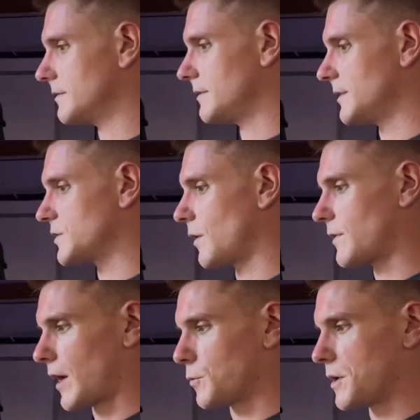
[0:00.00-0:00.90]
And so I've
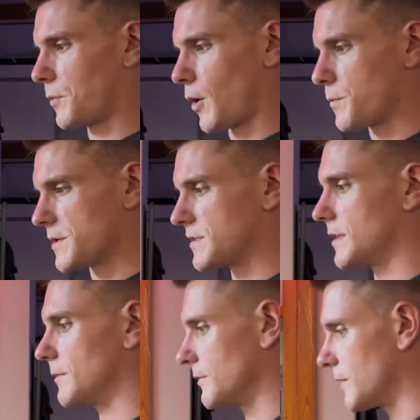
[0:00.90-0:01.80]
kind of repurposed
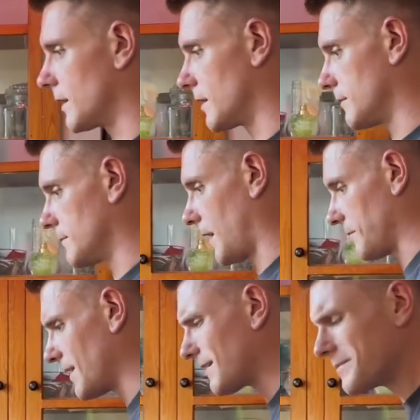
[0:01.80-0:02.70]
some of the,
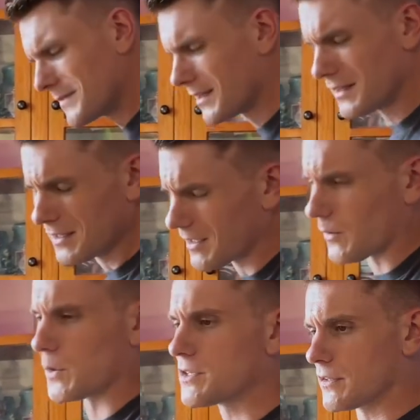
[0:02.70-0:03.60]

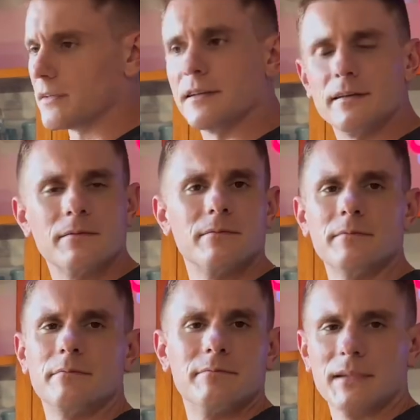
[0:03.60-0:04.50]
recently
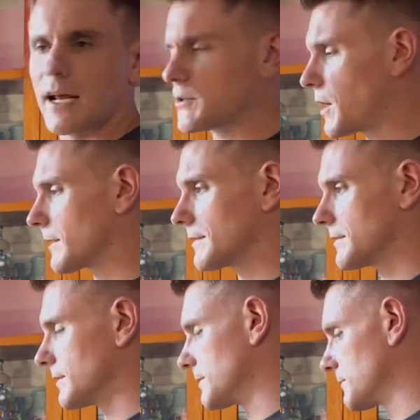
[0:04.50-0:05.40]
got attracted to
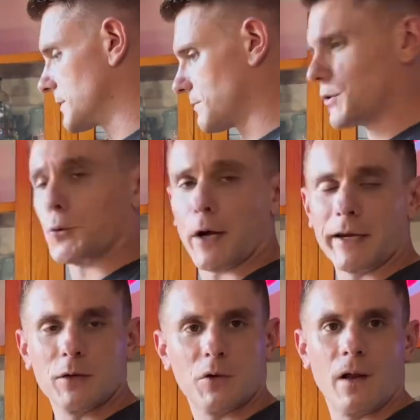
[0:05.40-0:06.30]
the
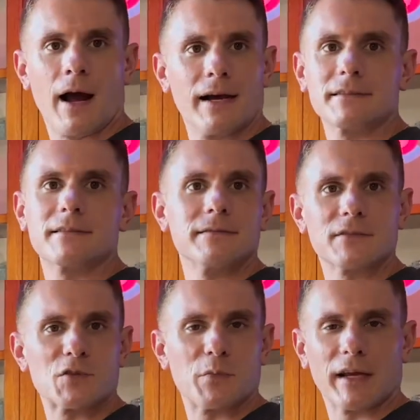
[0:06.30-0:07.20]
geranium glass. It's
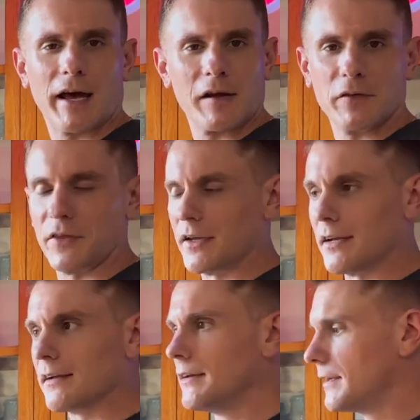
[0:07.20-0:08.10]
just been kind of a
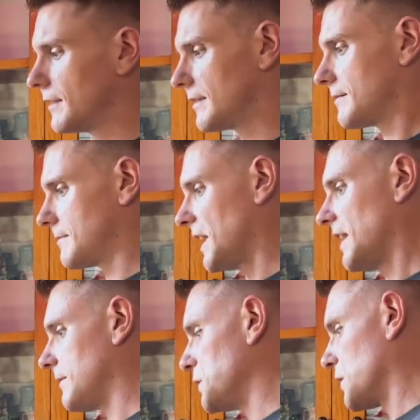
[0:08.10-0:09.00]
thing.
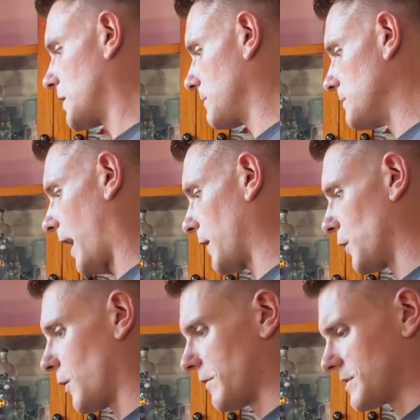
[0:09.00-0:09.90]
I don't
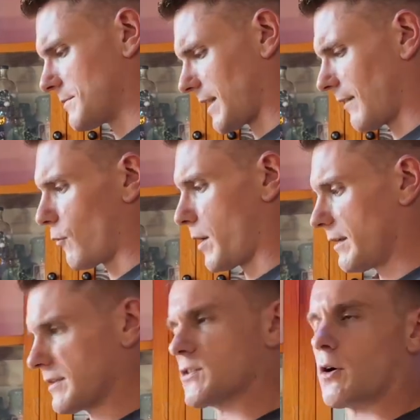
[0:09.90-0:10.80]
know, it seems like everybody
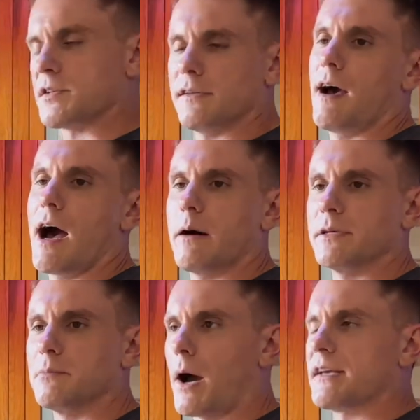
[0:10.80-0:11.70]
that starts in the hobby
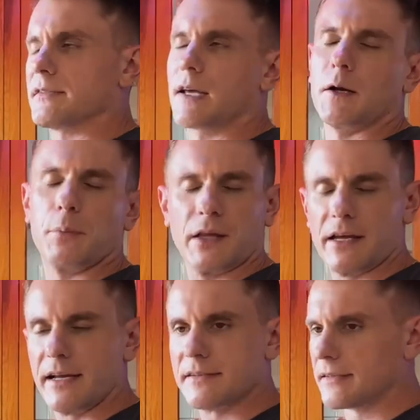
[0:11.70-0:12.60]
buys a ton of
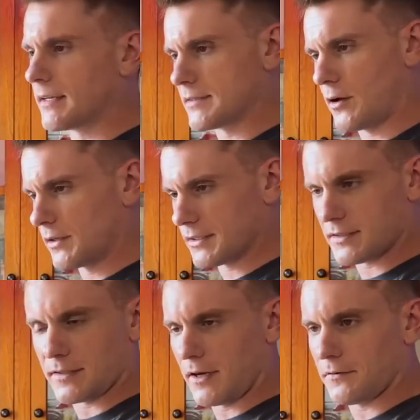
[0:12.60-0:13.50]
plates and gets all this
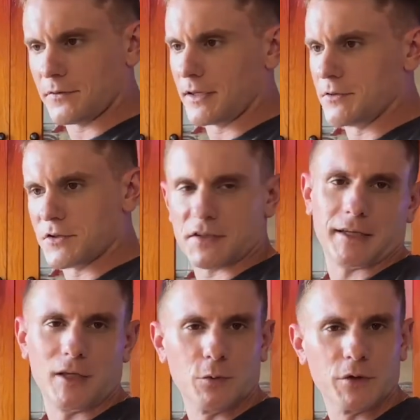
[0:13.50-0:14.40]
stuff that you just
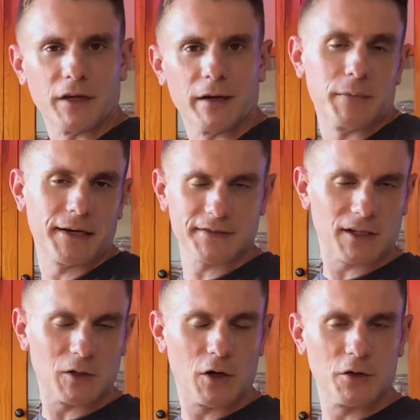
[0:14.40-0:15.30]
accumulate because it
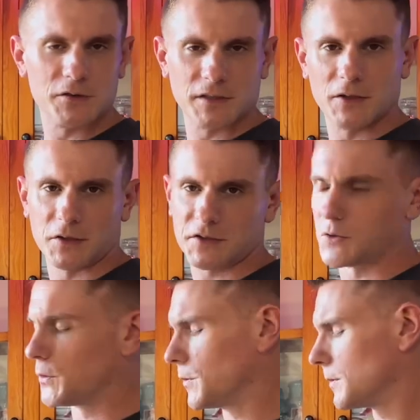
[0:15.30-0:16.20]
glows and it looks
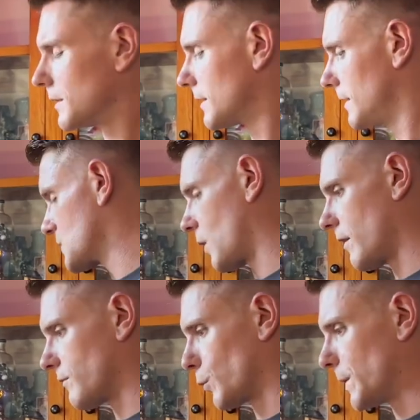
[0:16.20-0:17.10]
cool. So
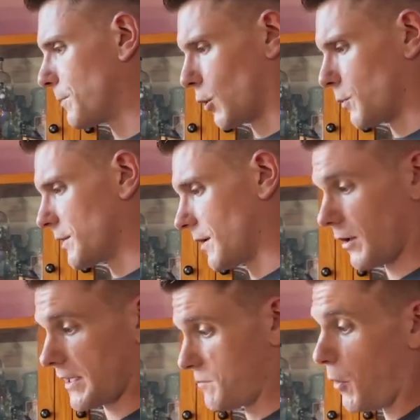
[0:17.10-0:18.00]
I've repurposed, or I
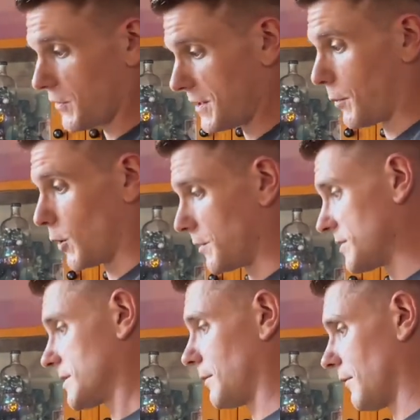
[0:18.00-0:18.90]
guess
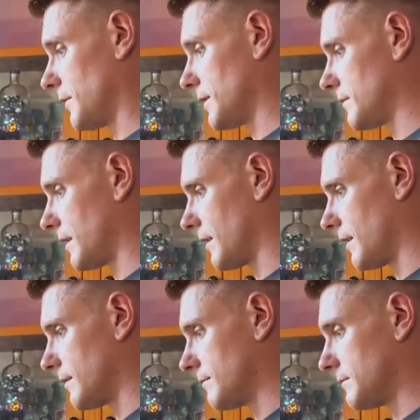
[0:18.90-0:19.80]
multi-purposed some of it,
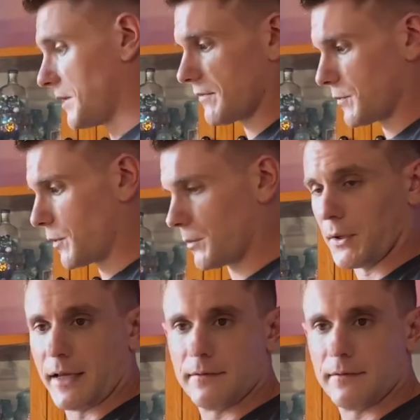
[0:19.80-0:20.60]
and you have to put a plate